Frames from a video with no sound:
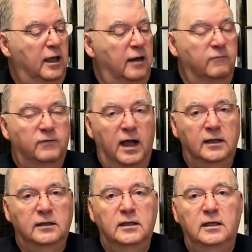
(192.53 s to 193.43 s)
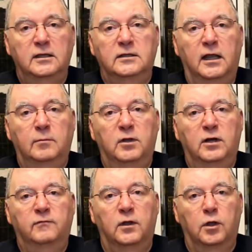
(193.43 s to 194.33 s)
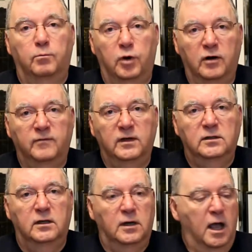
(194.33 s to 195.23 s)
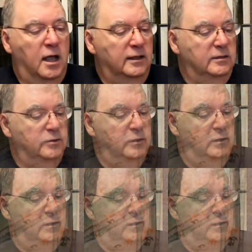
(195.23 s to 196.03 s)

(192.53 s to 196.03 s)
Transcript: and finally the attainment of perfect knowledge.